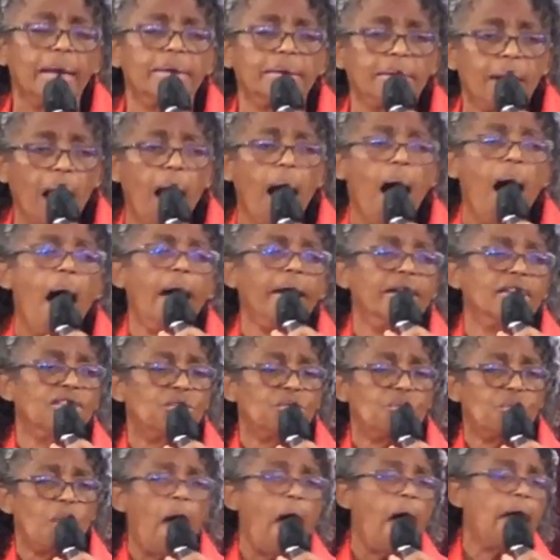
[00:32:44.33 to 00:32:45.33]
God
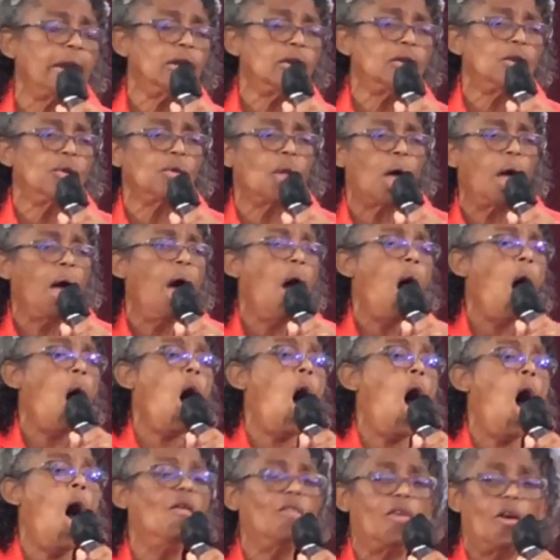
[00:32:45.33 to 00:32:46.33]
is ready to do an
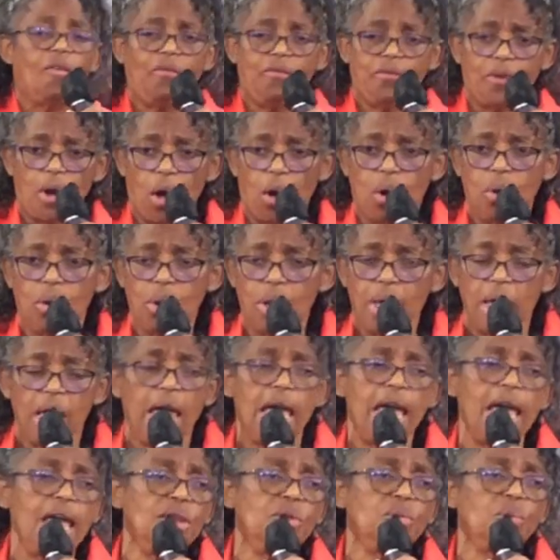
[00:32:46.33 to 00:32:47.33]
overflow.
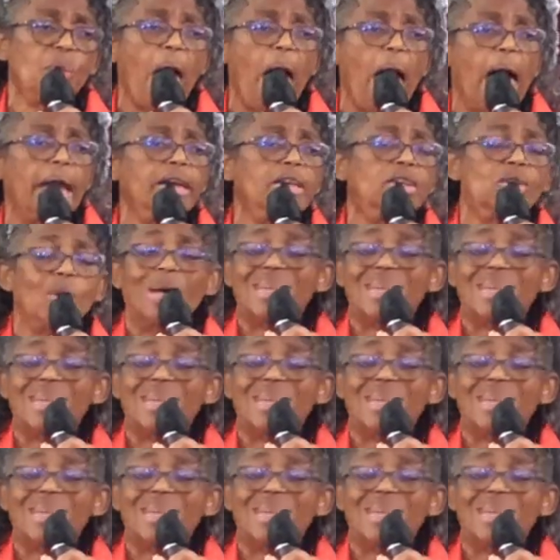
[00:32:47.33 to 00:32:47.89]
He's ready to